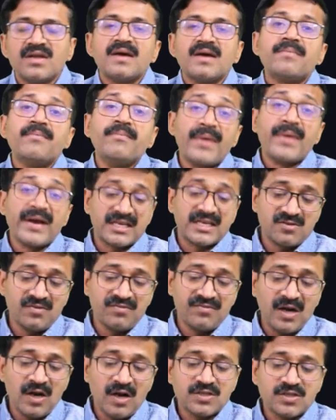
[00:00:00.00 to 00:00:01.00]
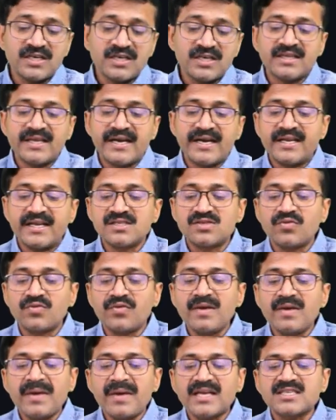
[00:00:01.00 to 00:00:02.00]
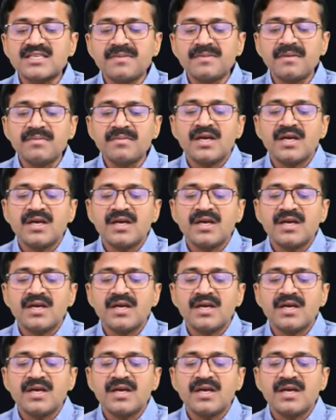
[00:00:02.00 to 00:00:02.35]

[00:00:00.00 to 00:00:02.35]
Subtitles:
maximum velocity, that is v maximum.